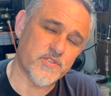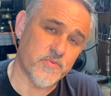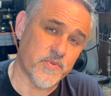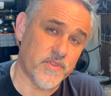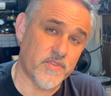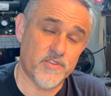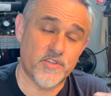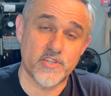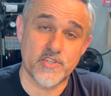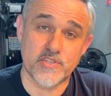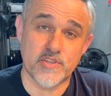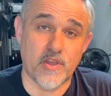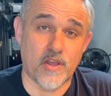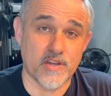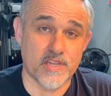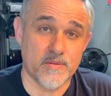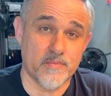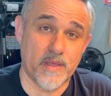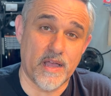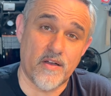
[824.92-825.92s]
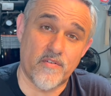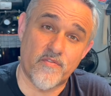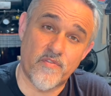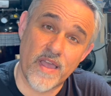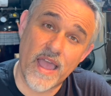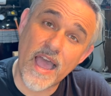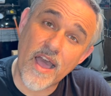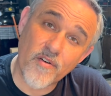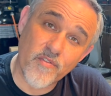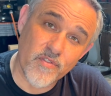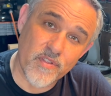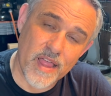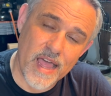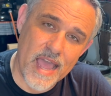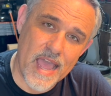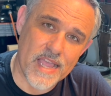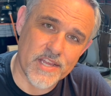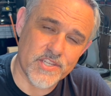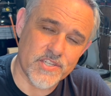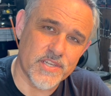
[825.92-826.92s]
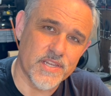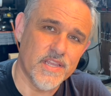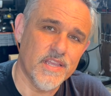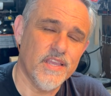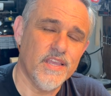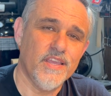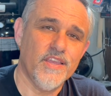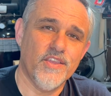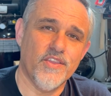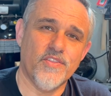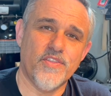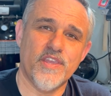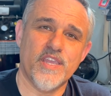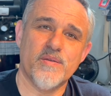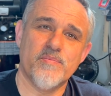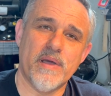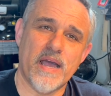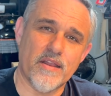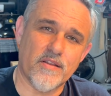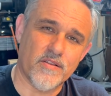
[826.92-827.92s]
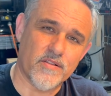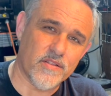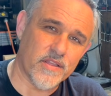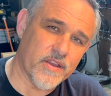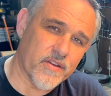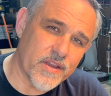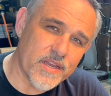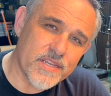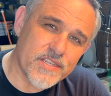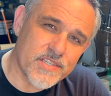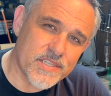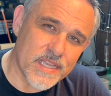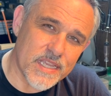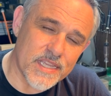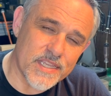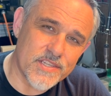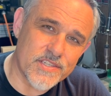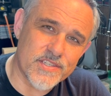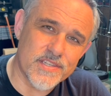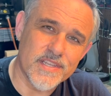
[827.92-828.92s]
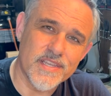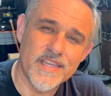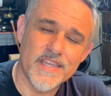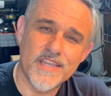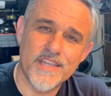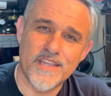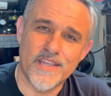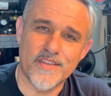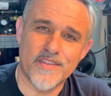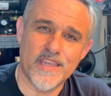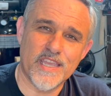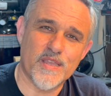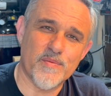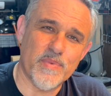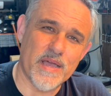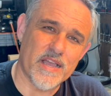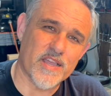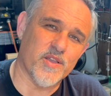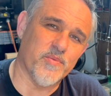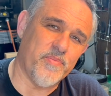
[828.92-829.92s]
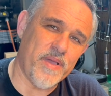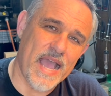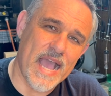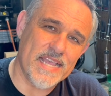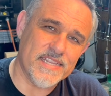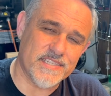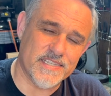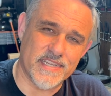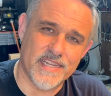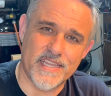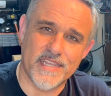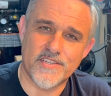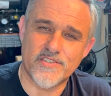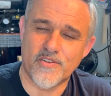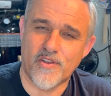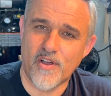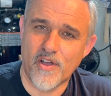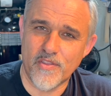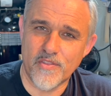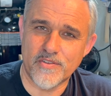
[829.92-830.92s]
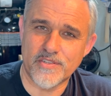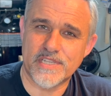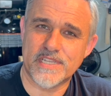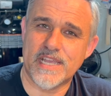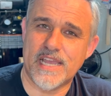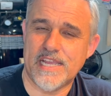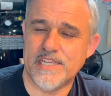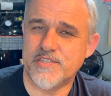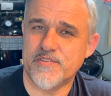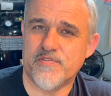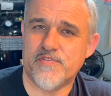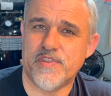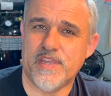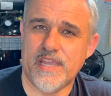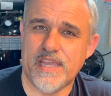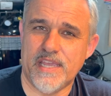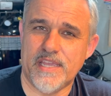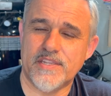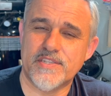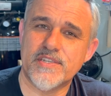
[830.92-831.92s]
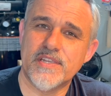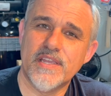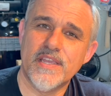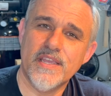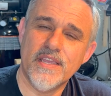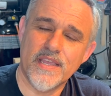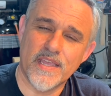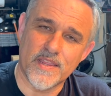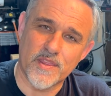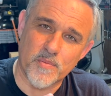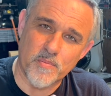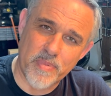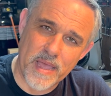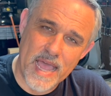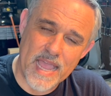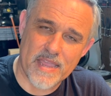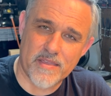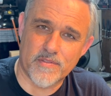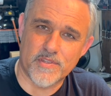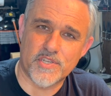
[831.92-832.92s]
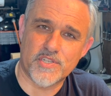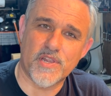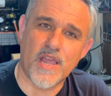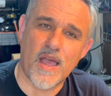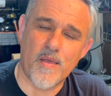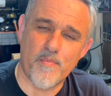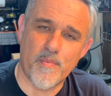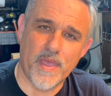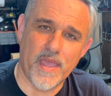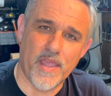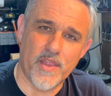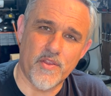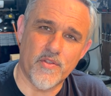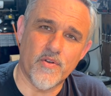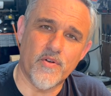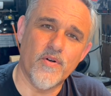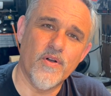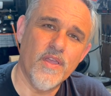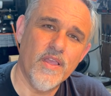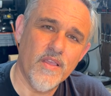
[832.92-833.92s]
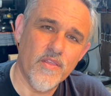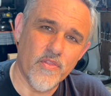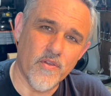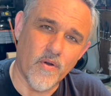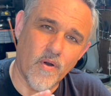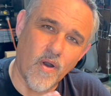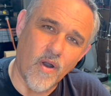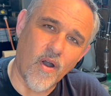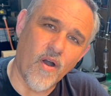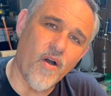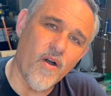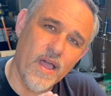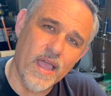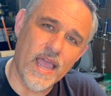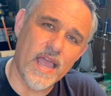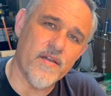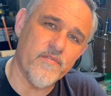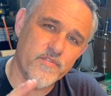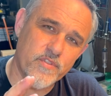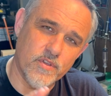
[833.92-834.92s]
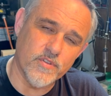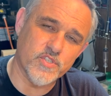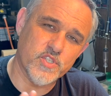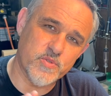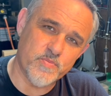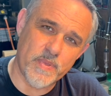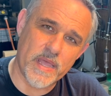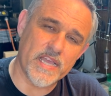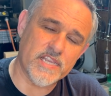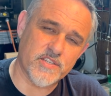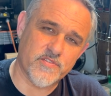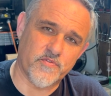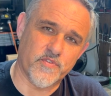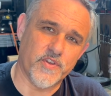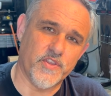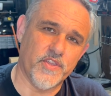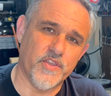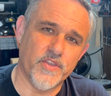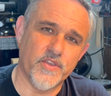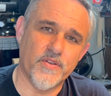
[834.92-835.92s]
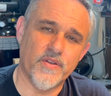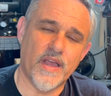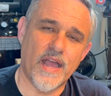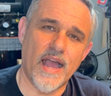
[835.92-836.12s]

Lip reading: We just talked about valve lash. You think about clearances. You think about capacities, all those kinds of things. In the back of the shop manual, they'll all have those specs for you.